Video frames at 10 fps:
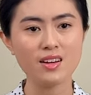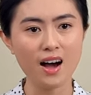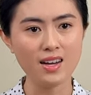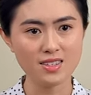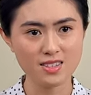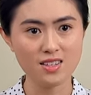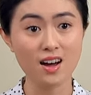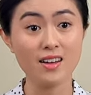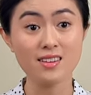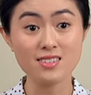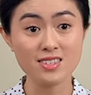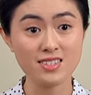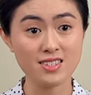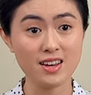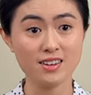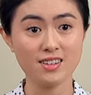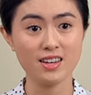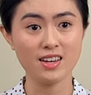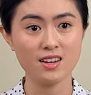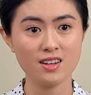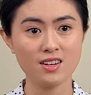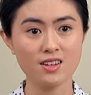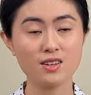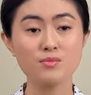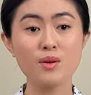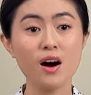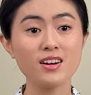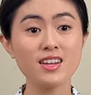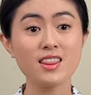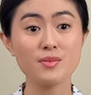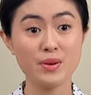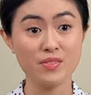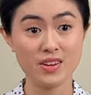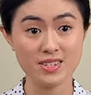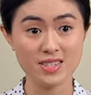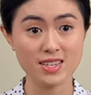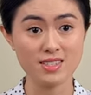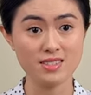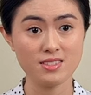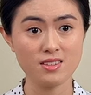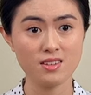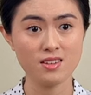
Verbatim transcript: God saw their sincerity and pardoned them of their sins.